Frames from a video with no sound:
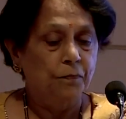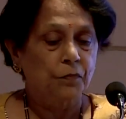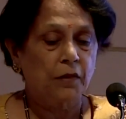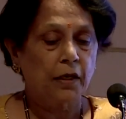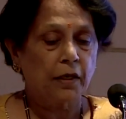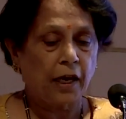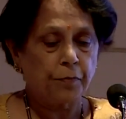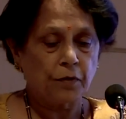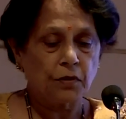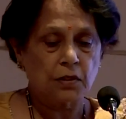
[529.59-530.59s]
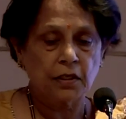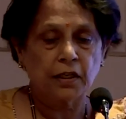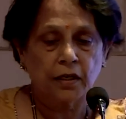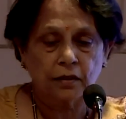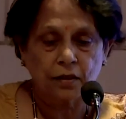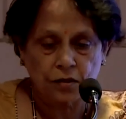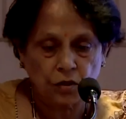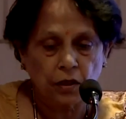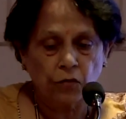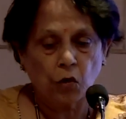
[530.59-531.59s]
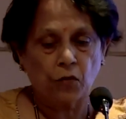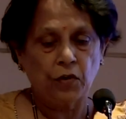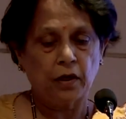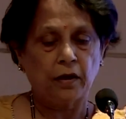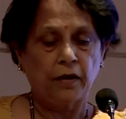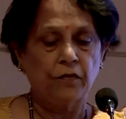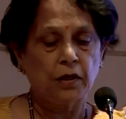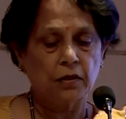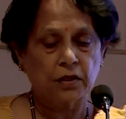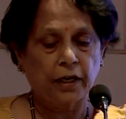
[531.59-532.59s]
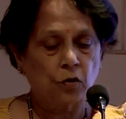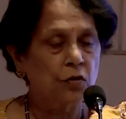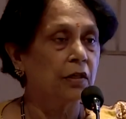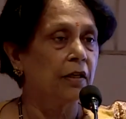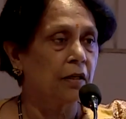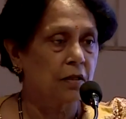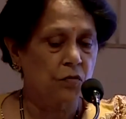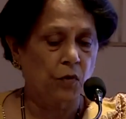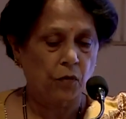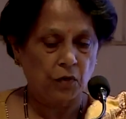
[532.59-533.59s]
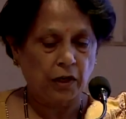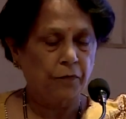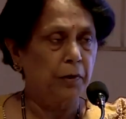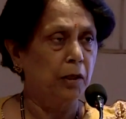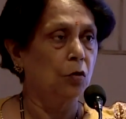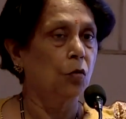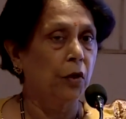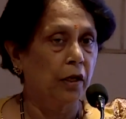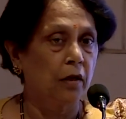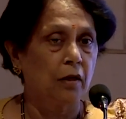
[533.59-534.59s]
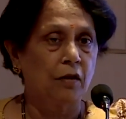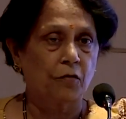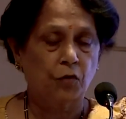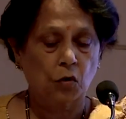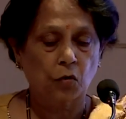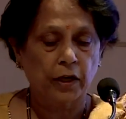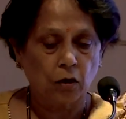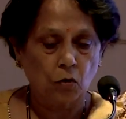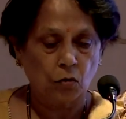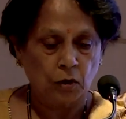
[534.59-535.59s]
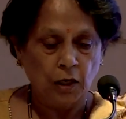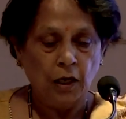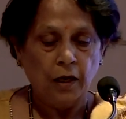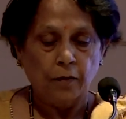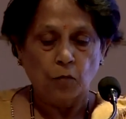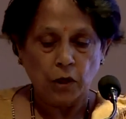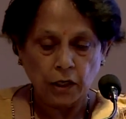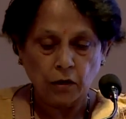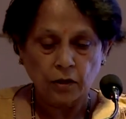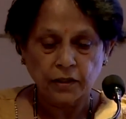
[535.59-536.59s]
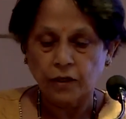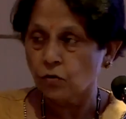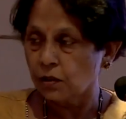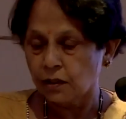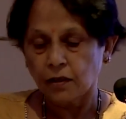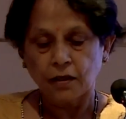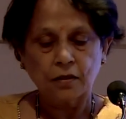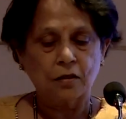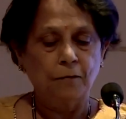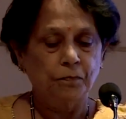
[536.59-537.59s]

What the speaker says: Then type of the genetic testing, what we are having: cytogenetics, what we have been knowing for quite long, molecular cytogenetics,